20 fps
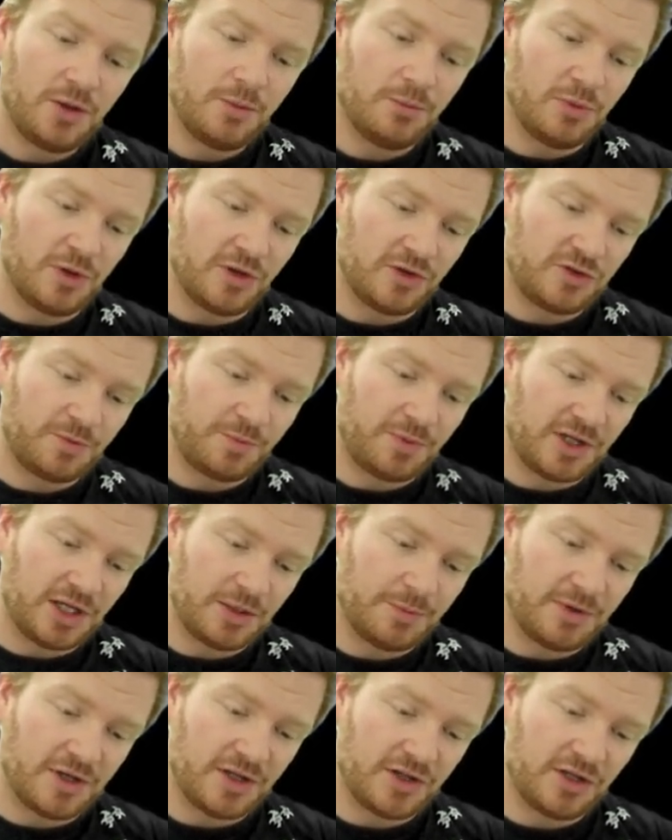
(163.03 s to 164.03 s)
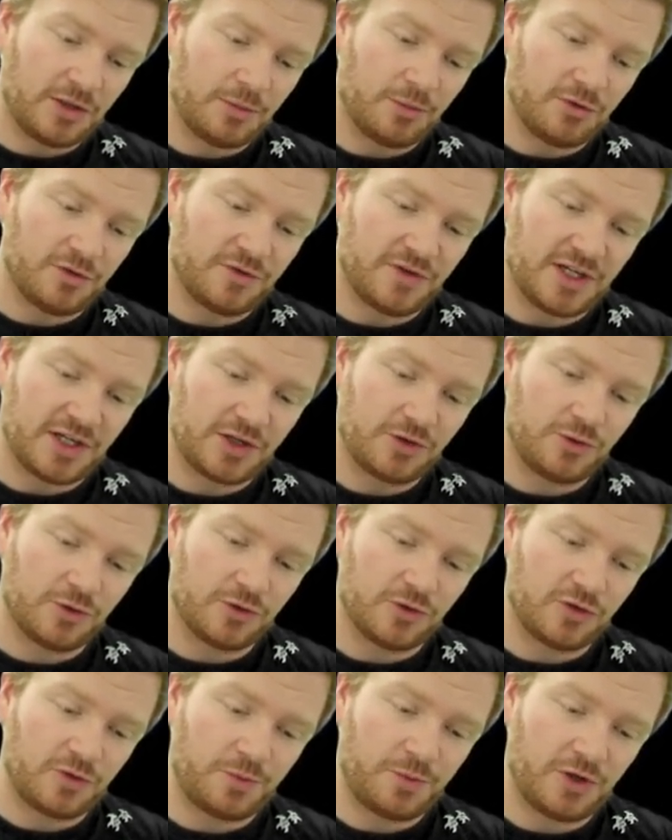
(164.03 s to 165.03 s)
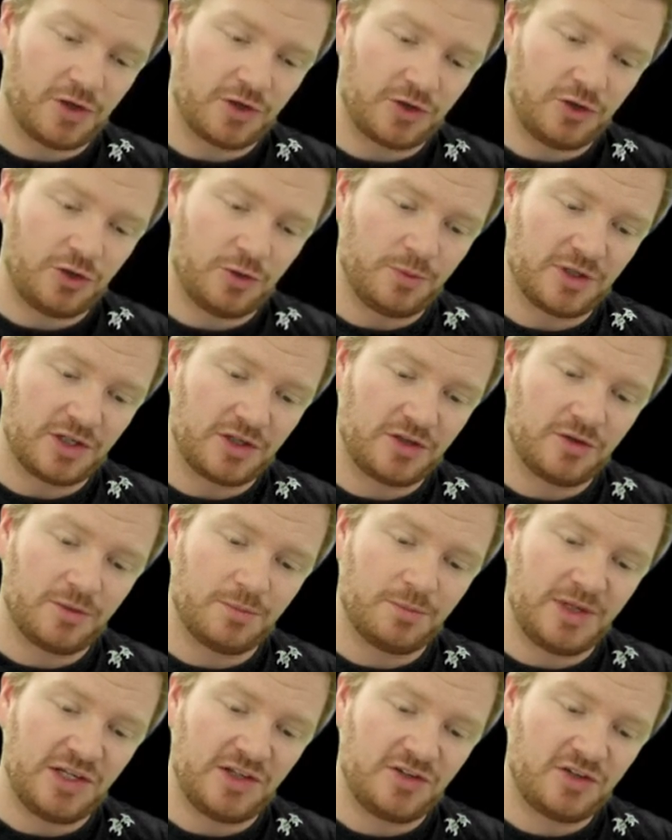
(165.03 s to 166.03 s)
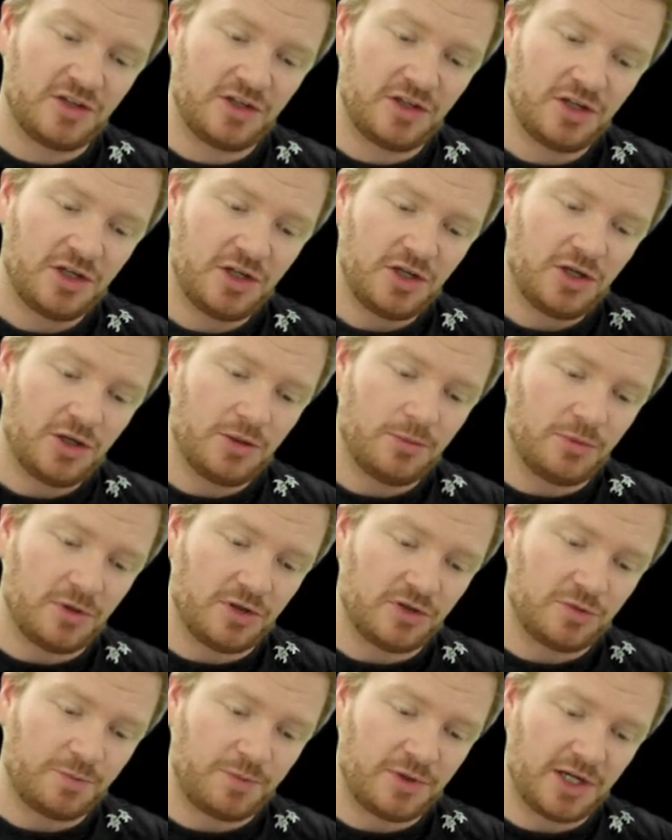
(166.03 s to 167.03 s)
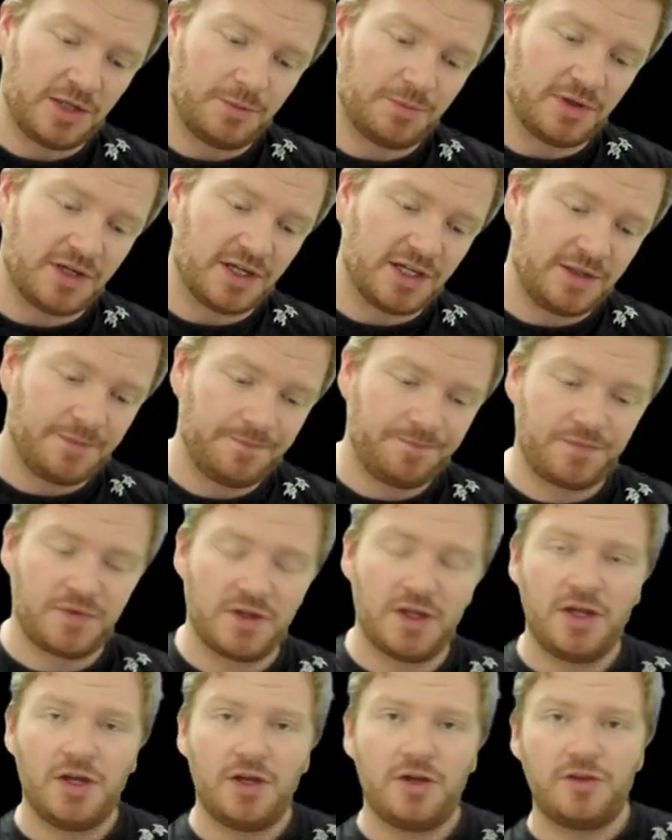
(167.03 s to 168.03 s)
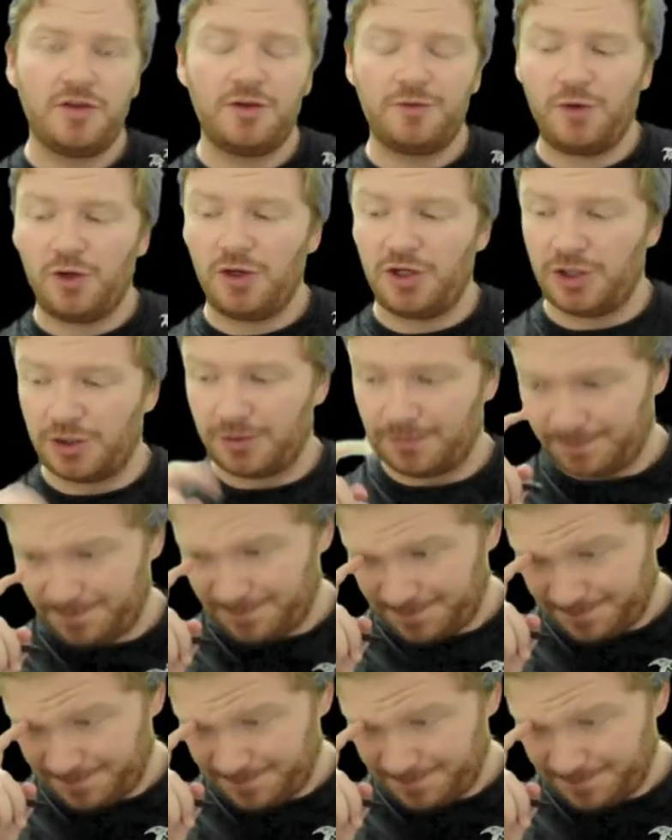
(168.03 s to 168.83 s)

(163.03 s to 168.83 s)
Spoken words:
multiplied by the number of electrons per cubic meter multiplied by the volume.